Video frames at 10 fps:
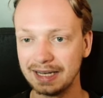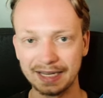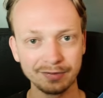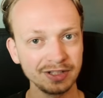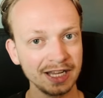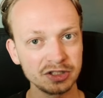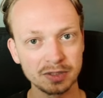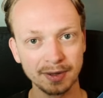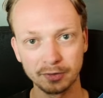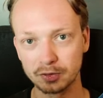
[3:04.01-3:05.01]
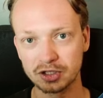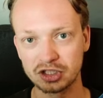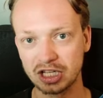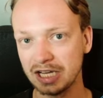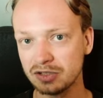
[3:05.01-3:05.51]
If the HTML doesn't
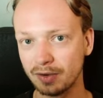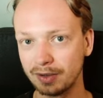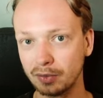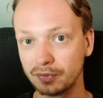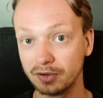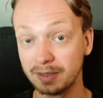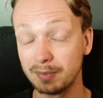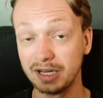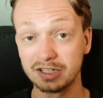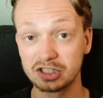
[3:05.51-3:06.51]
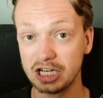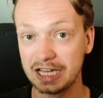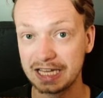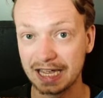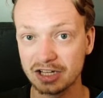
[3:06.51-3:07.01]
change very often, it might actually
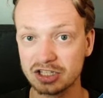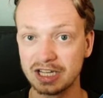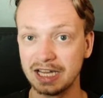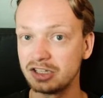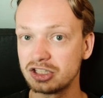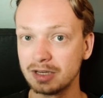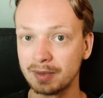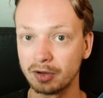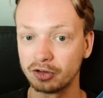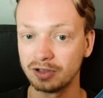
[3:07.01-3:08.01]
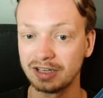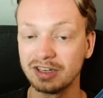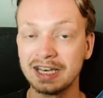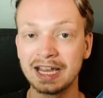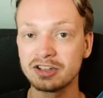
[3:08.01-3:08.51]
cache the HTML so that the
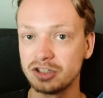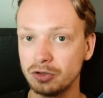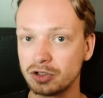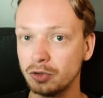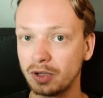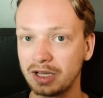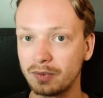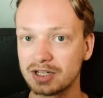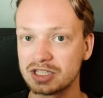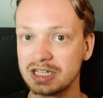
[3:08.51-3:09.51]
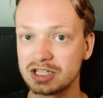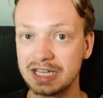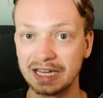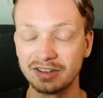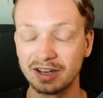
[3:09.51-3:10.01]
next user who requests this
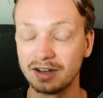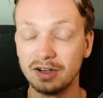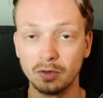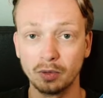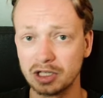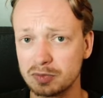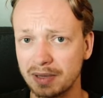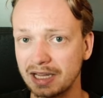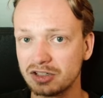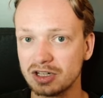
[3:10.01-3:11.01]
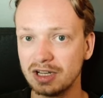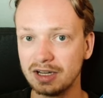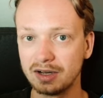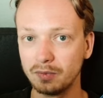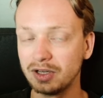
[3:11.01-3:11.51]
data or this page,
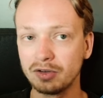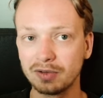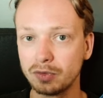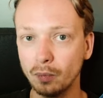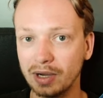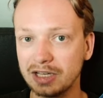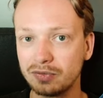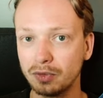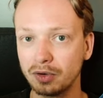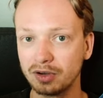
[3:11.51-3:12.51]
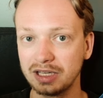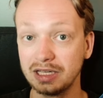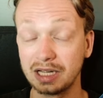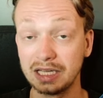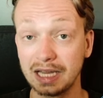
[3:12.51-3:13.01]
we don't have to wait for
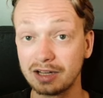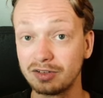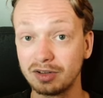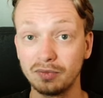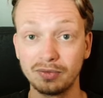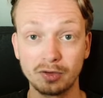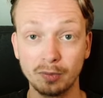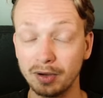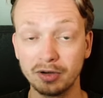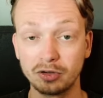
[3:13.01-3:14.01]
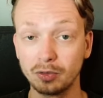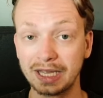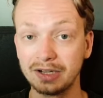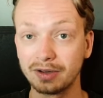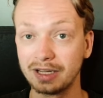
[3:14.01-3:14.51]
the React component to
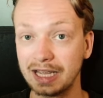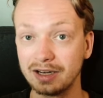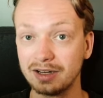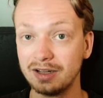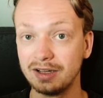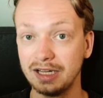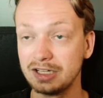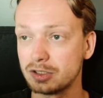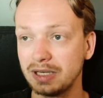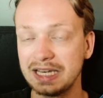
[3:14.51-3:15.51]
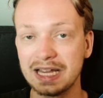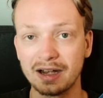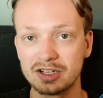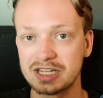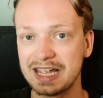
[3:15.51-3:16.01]
render again. It's already there,
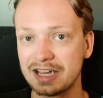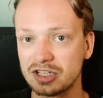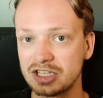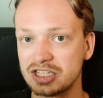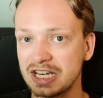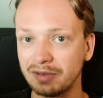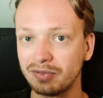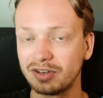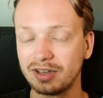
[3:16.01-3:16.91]
it's cached, it's saved.